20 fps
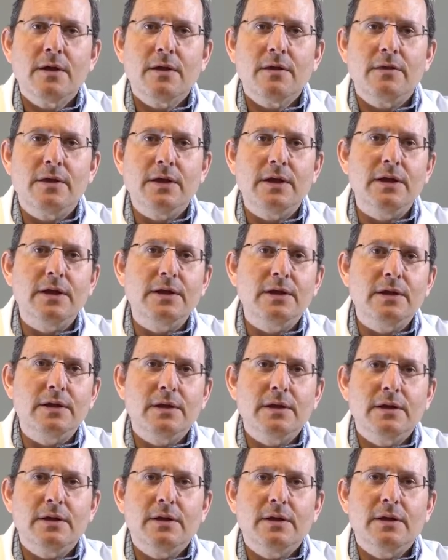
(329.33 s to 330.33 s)
The
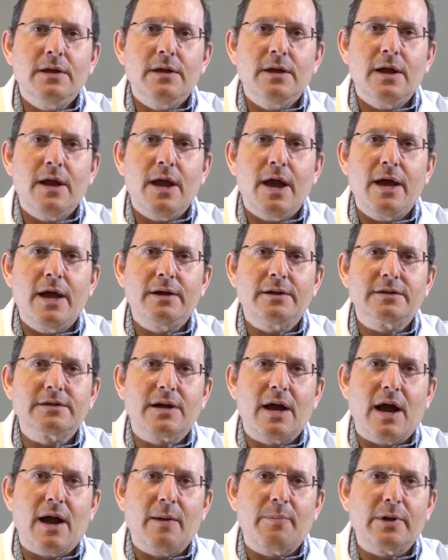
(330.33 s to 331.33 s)

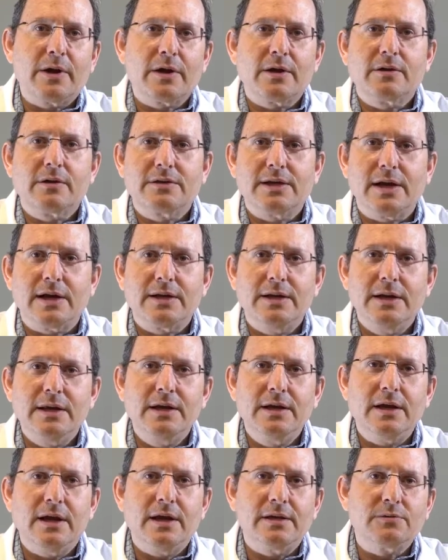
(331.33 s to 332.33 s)
endoscopic
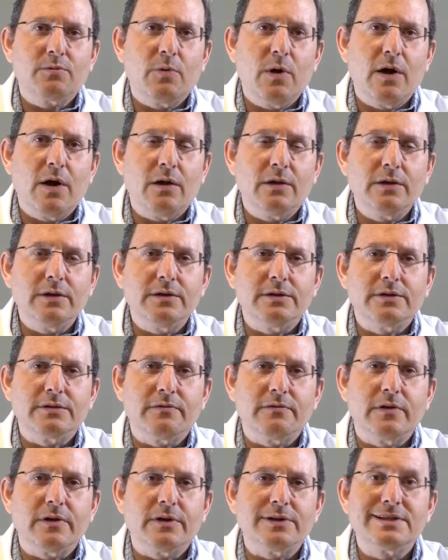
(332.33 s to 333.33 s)
technique as well is a
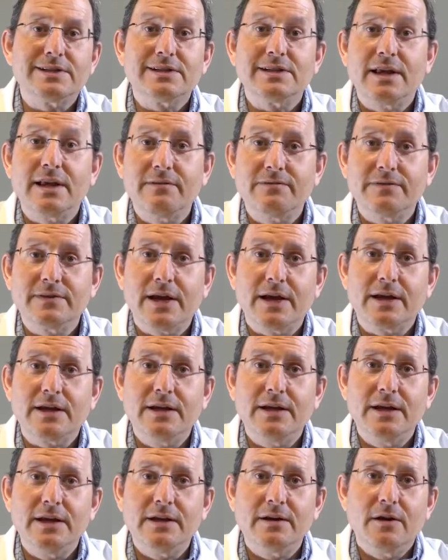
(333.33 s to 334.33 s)
very safe
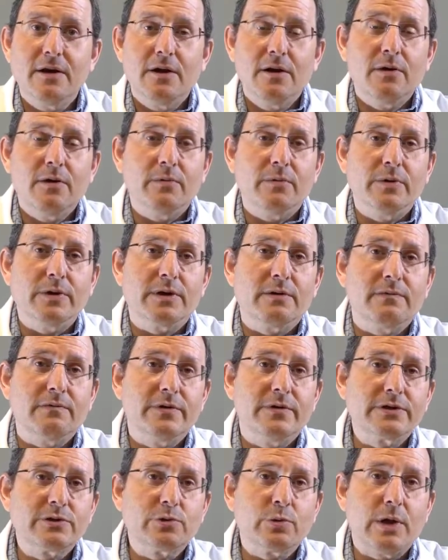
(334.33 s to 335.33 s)
technique. We can
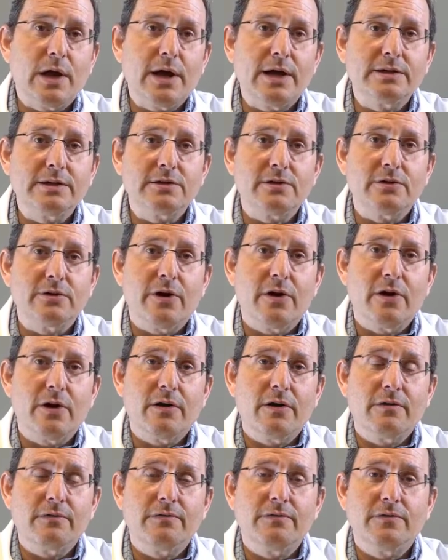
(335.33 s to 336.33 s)
visualize your
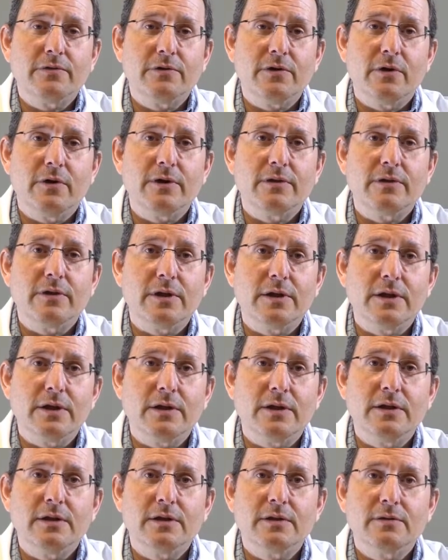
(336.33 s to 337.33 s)
nerve during
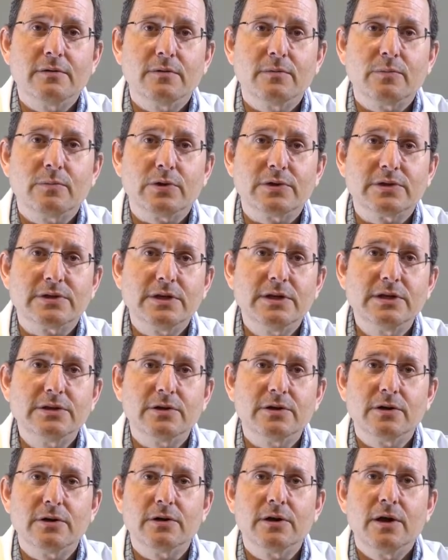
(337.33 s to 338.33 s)
the
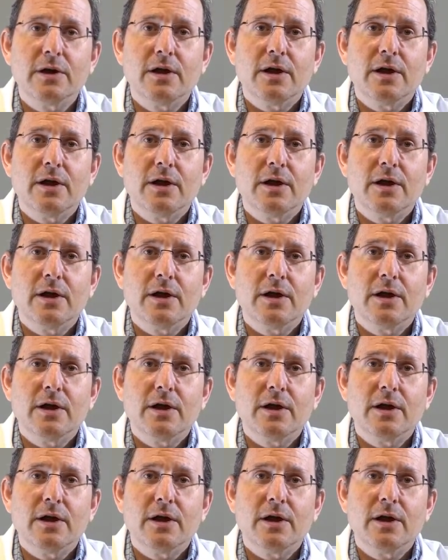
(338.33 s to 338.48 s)
procedure,